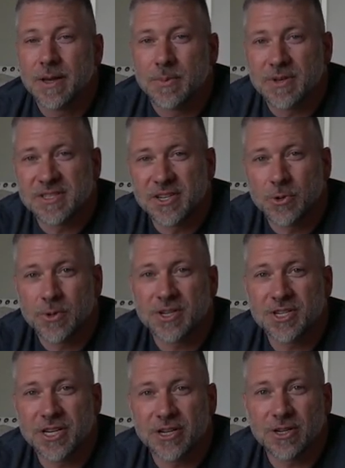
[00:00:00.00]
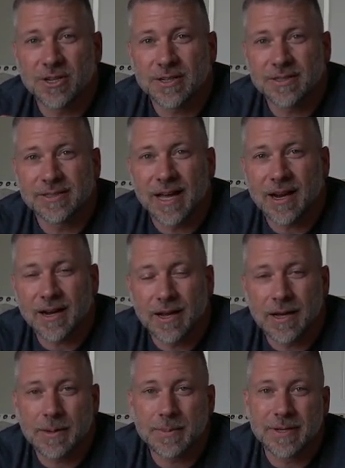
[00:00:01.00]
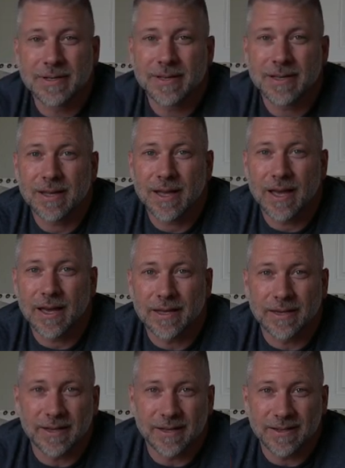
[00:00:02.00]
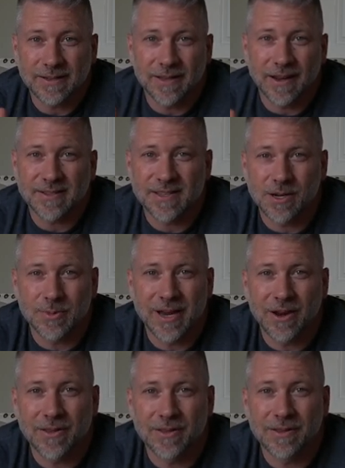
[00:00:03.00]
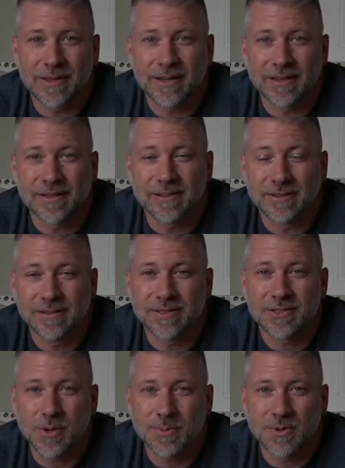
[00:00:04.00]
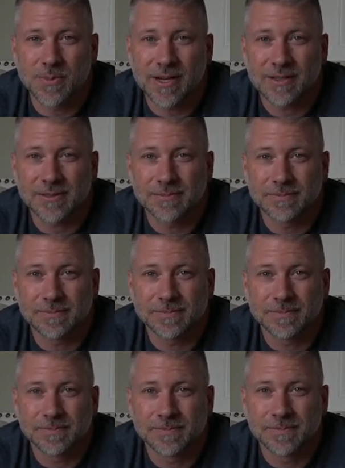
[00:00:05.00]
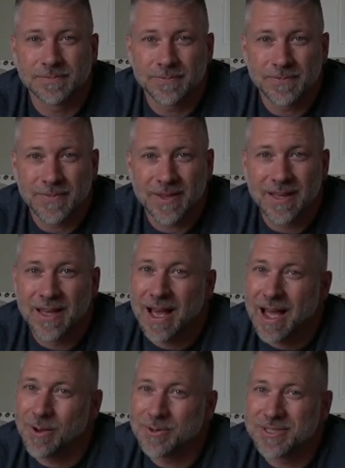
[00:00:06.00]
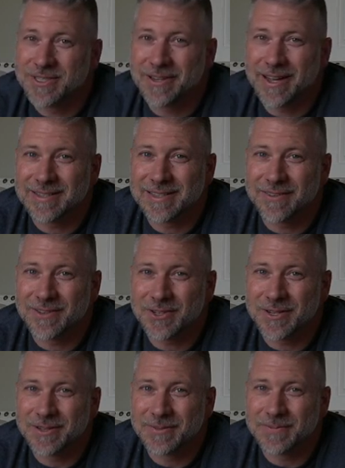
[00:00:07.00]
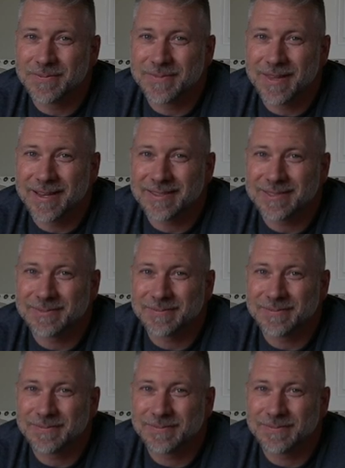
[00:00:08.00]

but cedarridgegear.com. And like I said, it'll be down in the link in the description box. I will see you guys down the trail. Thanks.